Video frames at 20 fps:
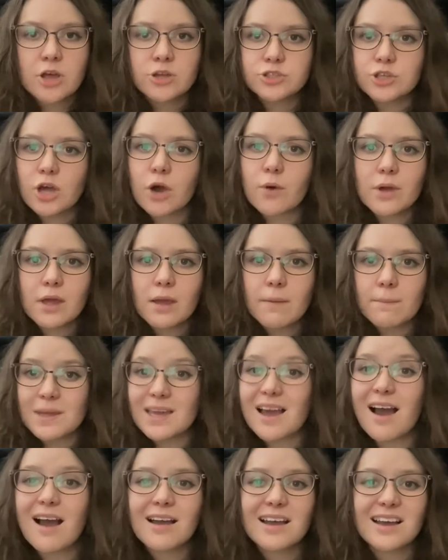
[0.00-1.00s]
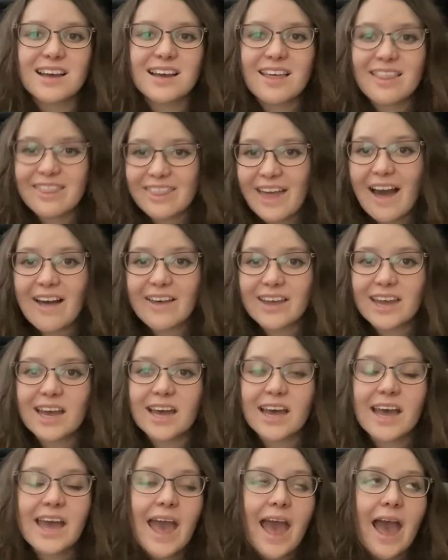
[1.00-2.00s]
Zoe, Bianca,
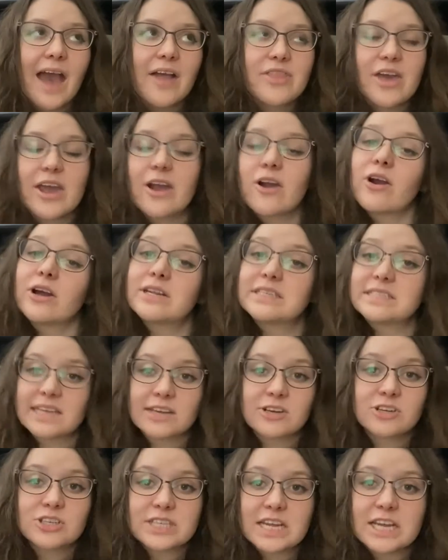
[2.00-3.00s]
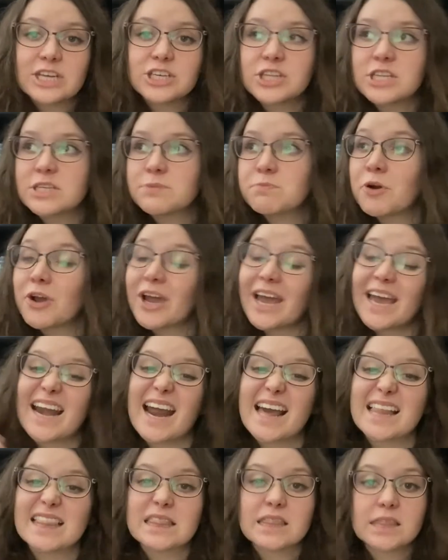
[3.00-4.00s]
Thalia, they're on center stage in this book, and
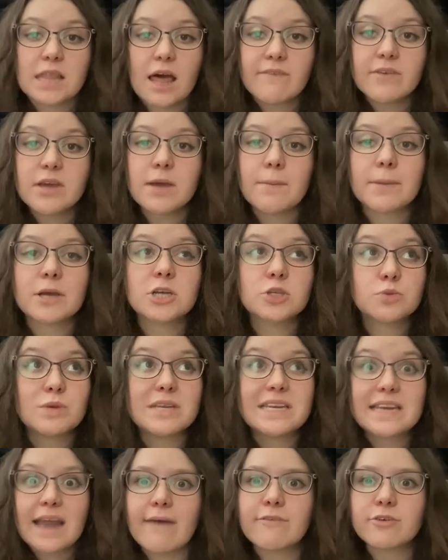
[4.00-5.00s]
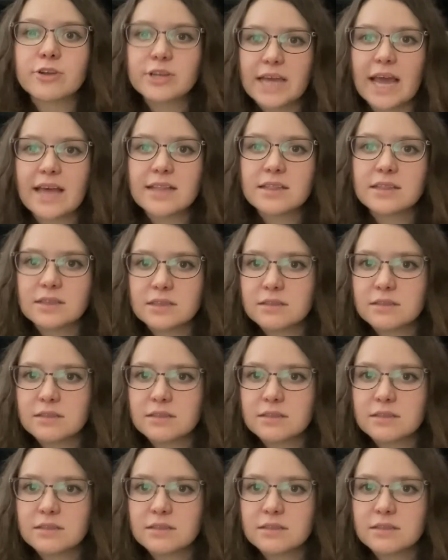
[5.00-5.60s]
I love it because we never get